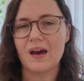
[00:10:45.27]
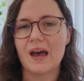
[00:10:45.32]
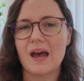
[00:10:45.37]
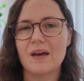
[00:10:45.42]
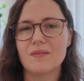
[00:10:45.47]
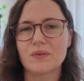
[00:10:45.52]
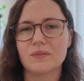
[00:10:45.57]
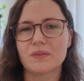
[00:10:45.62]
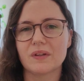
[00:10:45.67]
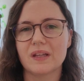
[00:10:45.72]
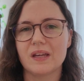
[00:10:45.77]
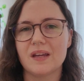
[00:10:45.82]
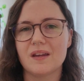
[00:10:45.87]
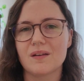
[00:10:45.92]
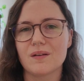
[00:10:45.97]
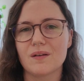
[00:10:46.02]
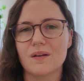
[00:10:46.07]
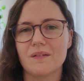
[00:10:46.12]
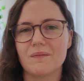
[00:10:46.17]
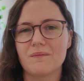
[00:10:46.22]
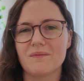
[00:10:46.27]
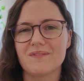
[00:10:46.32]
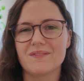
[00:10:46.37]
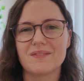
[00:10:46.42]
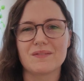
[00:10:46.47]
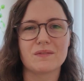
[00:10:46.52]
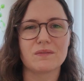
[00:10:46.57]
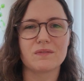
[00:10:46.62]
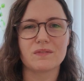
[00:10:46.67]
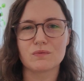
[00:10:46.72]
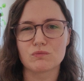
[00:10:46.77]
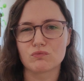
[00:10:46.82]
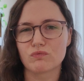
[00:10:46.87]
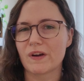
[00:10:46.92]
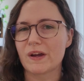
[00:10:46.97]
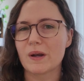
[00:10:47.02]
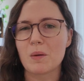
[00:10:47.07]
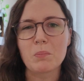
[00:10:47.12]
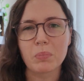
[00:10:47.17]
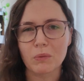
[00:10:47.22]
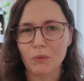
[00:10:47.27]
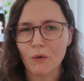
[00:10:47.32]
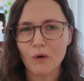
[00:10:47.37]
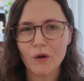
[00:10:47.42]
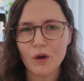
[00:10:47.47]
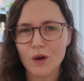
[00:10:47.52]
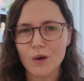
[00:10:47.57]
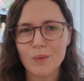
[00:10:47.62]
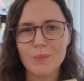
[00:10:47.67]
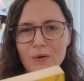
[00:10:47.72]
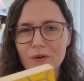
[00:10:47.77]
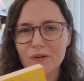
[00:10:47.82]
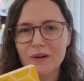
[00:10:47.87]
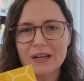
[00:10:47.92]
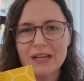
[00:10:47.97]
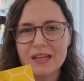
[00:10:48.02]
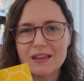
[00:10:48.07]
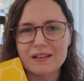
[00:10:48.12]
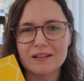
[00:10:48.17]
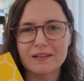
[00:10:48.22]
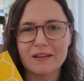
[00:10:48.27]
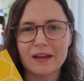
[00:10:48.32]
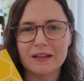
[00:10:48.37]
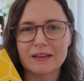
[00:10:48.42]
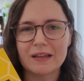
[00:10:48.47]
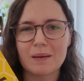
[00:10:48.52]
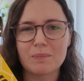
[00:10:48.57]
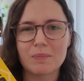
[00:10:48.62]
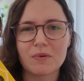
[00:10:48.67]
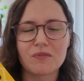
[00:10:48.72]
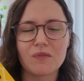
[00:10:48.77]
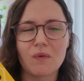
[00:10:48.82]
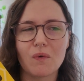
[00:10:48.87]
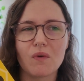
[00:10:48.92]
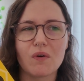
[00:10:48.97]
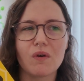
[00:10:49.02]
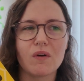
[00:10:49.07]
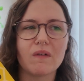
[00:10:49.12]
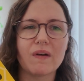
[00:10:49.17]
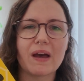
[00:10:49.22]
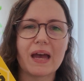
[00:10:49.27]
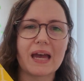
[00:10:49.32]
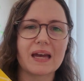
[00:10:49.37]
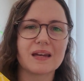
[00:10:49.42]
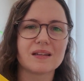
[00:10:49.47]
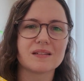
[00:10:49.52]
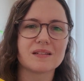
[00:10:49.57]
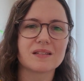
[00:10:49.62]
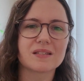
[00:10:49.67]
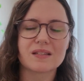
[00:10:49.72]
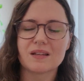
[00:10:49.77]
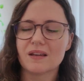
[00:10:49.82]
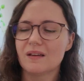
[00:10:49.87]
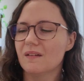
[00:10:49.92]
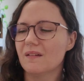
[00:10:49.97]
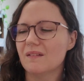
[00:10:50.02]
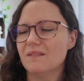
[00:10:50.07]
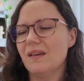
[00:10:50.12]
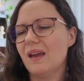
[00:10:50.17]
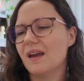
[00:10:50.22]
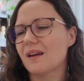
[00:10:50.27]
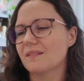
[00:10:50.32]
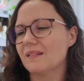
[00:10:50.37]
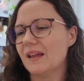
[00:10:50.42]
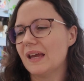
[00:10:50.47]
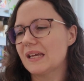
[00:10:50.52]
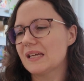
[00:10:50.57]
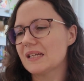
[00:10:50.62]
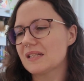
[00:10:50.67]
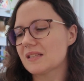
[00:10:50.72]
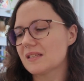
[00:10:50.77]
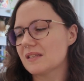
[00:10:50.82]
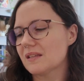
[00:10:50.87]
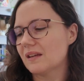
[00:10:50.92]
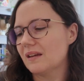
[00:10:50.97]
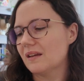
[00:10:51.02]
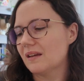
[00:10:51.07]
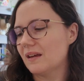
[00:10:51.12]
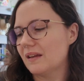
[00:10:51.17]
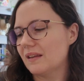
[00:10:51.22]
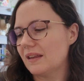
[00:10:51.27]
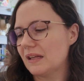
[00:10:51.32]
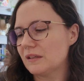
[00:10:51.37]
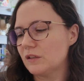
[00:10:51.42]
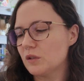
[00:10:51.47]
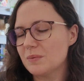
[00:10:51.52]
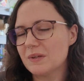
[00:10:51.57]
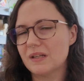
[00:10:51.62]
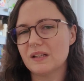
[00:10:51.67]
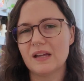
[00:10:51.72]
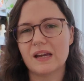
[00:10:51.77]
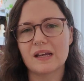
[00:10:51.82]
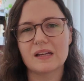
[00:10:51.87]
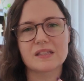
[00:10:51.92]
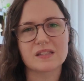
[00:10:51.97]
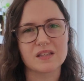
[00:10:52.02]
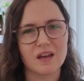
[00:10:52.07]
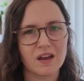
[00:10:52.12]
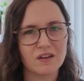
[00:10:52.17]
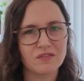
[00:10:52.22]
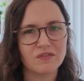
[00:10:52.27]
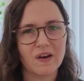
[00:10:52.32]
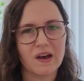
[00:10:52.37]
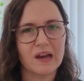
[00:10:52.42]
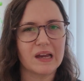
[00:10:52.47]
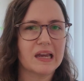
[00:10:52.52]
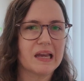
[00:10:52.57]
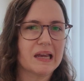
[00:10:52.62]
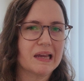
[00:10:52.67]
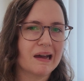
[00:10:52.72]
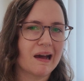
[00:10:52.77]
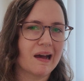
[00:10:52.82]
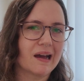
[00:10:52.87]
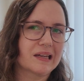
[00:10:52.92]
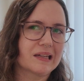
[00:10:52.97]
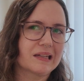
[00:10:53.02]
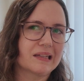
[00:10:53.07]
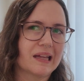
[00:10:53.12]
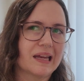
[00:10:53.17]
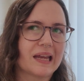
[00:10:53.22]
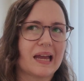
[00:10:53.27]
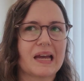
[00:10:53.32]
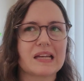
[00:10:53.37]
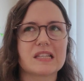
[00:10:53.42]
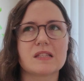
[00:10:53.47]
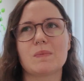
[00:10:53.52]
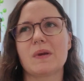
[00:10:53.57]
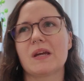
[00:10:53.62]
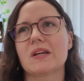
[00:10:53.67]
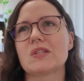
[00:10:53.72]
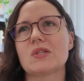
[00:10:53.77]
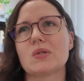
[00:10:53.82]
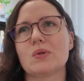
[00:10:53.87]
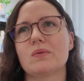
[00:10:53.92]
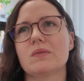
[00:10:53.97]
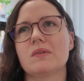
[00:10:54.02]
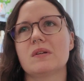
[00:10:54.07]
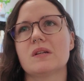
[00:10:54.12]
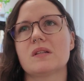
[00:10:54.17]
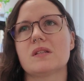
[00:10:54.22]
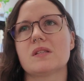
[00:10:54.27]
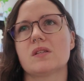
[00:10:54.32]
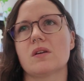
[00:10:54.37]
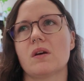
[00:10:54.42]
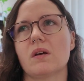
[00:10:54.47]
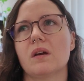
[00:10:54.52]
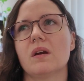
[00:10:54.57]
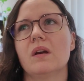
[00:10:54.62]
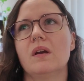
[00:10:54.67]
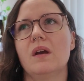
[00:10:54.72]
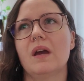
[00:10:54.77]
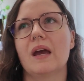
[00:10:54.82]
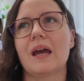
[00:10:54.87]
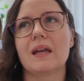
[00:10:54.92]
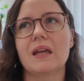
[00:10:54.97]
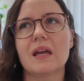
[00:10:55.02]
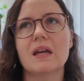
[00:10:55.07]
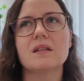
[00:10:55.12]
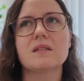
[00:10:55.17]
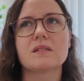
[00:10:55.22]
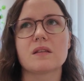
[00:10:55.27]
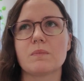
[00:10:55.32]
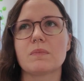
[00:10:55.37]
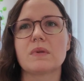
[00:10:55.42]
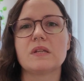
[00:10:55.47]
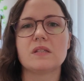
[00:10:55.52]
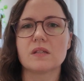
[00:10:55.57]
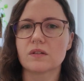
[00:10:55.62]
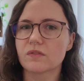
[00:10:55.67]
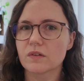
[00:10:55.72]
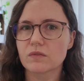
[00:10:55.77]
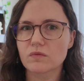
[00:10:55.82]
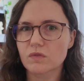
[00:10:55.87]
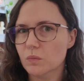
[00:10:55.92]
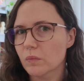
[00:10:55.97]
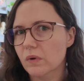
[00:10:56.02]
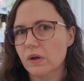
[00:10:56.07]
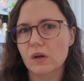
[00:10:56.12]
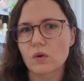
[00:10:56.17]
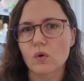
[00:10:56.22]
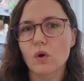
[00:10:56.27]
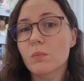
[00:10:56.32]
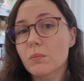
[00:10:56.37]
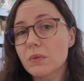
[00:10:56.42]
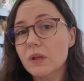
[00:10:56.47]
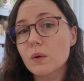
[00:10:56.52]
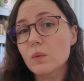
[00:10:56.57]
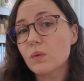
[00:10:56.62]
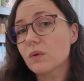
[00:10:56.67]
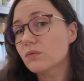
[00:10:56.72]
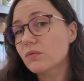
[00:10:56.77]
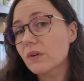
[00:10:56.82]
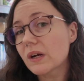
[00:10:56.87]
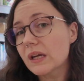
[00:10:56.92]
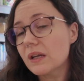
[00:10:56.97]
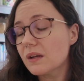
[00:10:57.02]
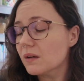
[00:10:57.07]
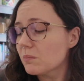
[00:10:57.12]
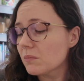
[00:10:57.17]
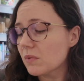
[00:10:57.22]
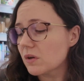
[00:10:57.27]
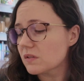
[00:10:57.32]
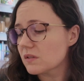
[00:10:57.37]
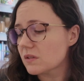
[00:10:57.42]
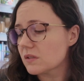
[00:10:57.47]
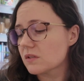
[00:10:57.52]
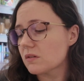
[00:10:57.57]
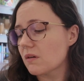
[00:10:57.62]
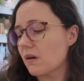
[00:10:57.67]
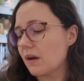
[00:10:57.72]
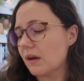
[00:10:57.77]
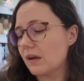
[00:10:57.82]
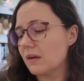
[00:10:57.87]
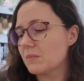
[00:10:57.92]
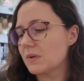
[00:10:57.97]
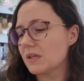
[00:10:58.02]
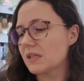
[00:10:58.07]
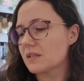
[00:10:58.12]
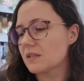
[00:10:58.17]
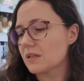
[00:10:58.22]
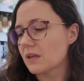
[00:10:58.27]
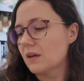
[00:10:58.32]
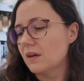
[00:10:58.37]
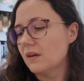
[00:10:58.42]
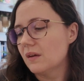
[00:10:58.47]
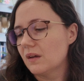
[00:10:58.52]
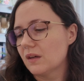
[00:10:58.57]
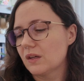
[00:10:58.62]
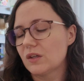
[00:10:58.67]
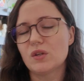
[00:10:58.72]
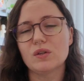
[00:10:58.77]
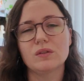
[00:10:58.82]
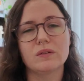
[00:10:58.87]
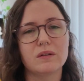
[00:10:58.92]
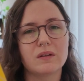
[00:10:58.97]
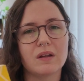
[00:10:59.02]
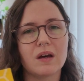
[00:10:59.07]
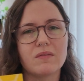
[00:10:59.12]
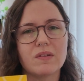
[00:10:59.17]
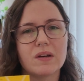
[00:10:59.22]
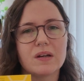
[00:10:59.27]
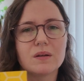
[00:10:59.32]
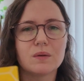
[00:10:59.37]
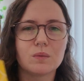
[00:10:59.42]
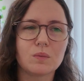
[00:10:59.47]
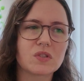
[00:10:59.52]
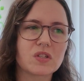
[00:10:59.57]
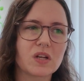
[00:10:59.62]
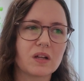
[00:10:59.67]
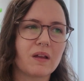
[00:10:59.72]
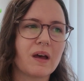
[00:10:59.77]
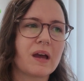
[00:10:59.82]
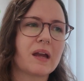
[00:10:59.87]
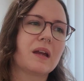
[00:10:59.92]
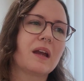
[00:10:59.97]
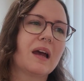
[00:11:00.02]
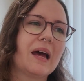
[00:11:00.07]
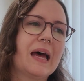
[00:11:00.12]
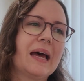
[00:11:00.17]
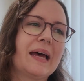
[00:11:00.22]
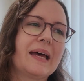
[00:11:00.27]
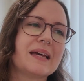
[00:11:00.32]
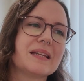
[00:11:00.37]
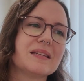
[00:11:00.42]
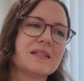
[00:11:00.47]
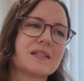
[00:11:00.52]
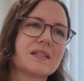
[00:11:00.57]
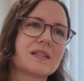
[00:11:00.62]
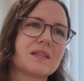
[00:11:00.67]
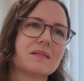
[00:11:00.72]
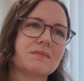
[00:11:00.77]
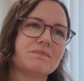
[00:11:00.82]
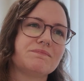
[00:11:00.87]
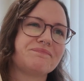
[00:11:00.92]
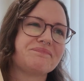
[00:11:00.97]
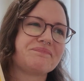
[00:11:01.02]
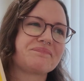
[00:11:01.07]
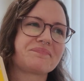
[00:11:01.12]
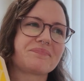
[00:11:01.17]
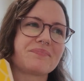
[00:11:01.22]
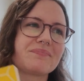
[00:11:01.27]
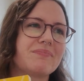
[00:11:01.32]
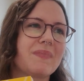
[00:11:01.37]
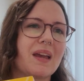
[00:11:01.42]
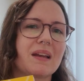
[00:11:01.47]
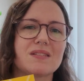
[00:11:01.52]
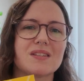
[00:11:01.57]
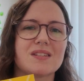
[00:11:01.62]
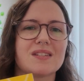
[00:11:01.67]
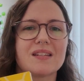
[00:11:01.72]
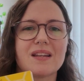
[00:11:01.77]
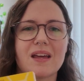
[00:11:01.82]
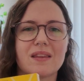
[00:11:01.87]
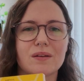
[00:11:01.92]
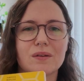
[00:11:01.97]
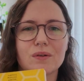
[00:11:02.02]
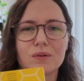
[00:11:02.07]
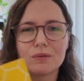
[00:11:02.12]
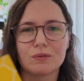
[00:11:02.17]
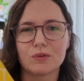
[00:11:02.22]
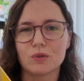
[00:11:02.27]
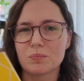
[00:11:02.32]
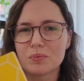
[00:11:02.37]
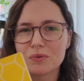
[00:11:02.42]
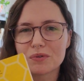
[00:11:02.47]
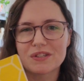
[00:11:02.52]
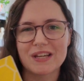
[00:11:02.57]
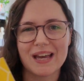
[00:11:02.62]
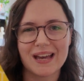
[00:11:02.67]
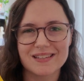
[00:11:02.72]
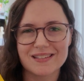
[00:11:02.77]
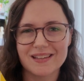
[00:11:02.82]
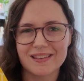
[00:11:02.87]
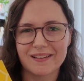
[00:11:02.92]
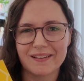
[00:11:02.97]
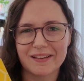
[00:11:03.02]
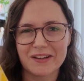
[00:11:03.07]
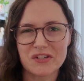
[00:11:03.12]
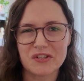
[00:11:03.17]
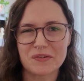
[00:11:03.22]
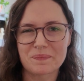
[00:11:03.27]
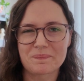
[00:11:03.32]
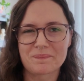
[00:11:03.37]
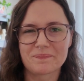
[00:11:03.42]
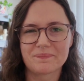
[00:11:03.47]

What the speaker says: I haven't really read a blurb or anything like that before. And yeah, like it's that little bit of like a sci-fi kind of like aspect to it. So again, something different from what I normally would read most of the time, and cute little cover, which I like, and yeah, just another good book to add to the collection.